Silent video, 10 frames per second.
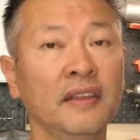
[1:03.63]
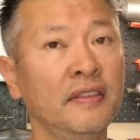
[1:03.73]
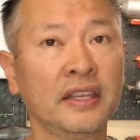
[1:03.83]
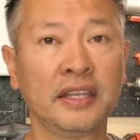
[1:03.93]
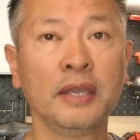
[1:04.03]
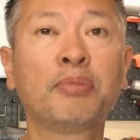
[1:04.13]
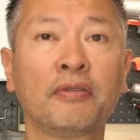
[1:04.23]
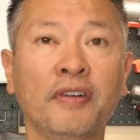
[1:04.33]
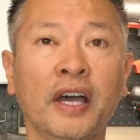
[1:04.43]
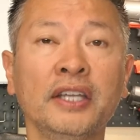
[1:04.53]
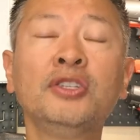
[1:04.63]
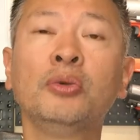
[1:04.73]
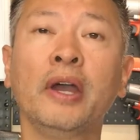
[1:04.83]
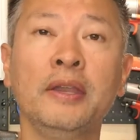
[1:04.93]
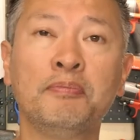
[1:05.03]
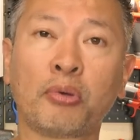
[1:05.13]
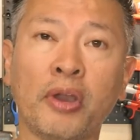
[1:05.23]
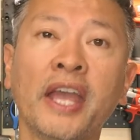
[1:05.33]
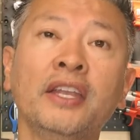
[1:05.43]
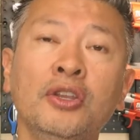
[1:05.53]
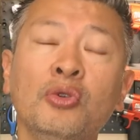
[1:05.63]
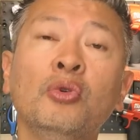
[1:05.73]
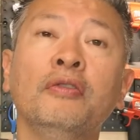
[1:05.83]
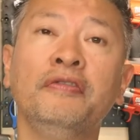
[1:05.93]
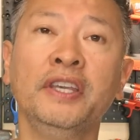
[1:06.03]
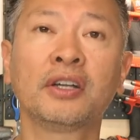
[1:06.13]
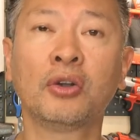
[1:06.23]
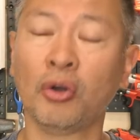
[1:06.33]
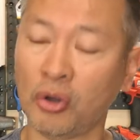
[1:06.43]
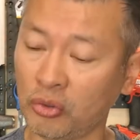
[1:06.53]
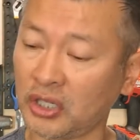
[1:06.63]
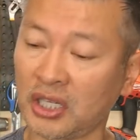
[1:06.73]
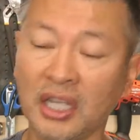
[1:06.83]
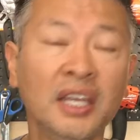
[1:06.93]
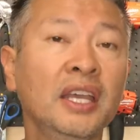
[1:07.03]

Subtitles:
that provide to a brand new vehicle owner.